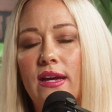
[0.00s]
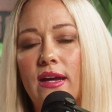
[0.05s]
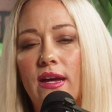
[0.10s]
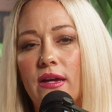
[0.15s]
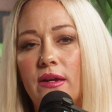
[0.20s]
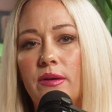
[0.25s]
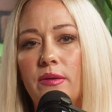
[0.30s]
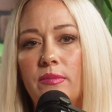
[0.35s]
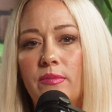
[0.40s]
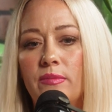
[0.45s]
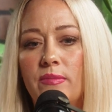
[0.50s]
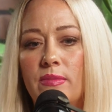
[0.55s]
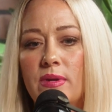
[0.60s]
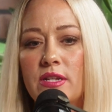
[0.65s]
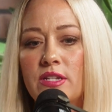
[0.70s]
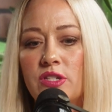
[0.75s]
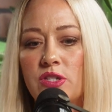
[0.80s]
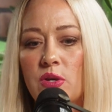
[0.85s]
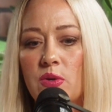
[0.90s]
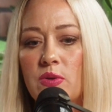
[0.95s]

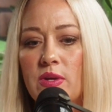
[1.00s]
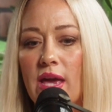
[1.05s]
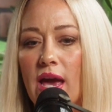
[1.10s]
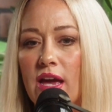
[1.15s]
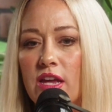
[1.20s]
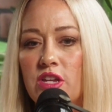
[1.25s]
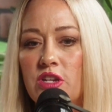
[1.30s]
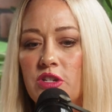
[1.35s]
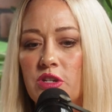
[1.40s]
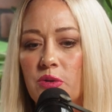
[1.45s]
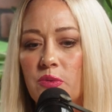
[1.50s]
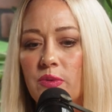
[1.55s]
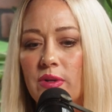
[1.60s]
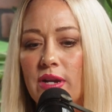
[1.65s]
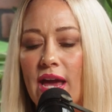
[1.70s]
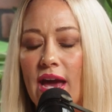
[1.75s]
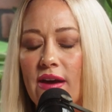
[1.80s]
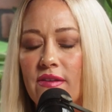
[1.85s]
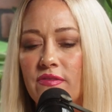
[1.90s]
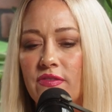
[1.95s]
And so, yeah, you don't
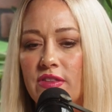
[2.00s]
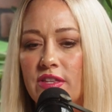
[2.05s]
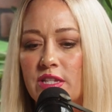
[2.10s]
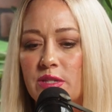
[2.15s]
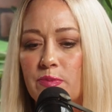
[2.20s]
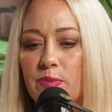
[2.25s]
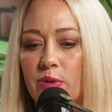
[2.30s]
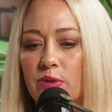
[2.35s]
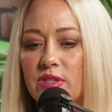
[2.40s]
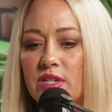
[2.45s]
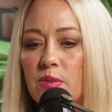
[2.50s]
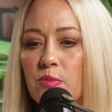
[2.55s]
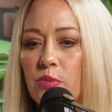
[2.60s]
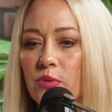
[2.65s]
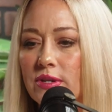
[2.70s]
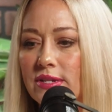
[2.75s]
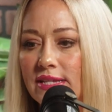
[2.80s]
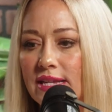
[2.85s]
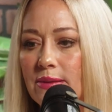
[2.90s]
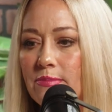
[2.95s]
want to have this built up
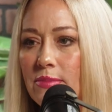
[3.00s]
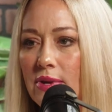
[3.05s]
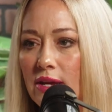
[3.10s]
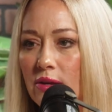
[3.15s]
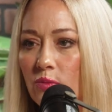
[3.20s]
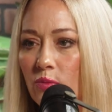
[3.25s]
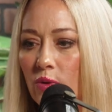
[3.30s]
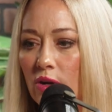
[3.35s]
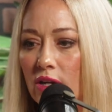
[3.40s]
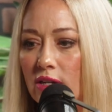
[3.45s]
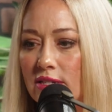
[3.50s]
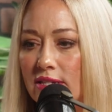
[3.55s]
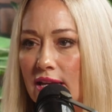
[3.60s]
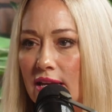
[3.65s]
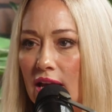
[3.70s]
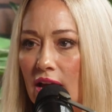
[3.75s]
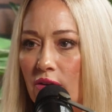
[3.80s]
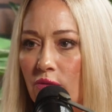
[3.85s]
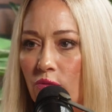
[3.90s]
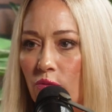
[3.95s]
resentment where it's
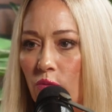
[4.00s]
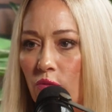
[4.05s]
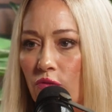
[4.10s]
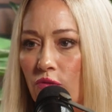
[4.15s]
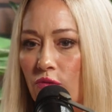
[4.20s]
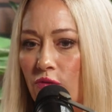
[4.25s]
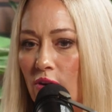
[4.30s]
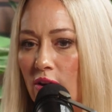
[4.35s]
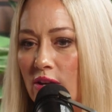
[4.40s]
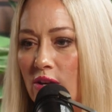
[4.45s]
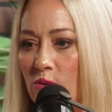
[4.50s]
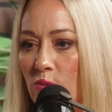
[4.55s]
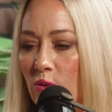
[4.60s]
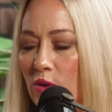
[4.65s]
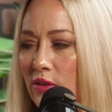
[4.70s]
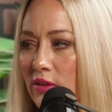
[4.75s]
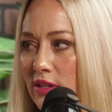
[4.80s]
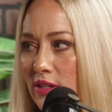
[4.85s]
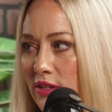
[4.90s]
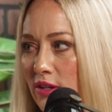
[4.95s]
like, I've fucking
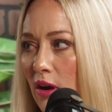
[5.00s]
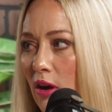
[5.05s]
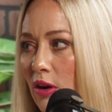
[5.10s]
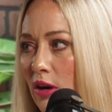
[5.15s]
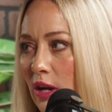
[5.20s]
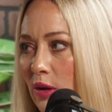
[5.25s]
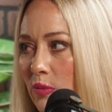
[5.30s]
worked this hard.